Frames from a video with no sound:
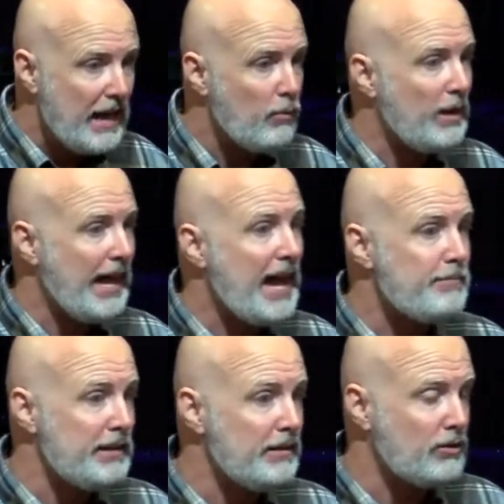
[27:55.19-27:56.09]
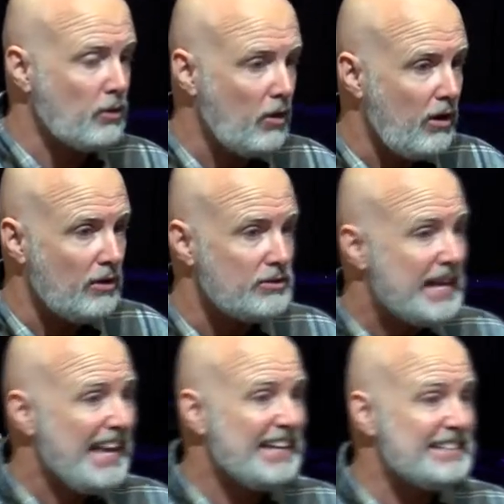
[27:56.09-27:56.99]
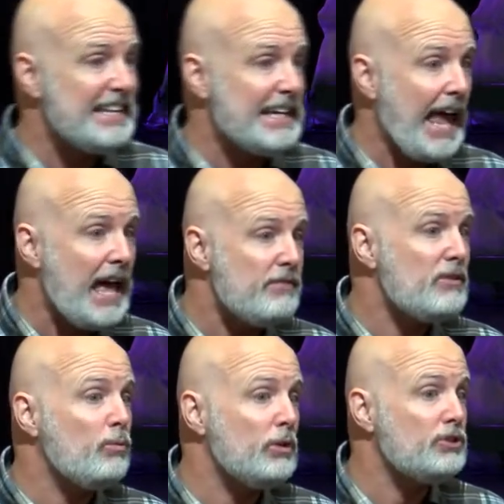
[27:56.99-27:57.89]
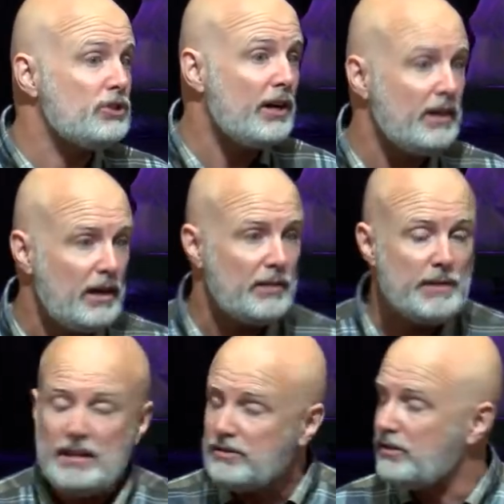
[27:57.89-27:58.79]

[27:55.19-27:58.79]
And what happened at the cross is that heaven was shut up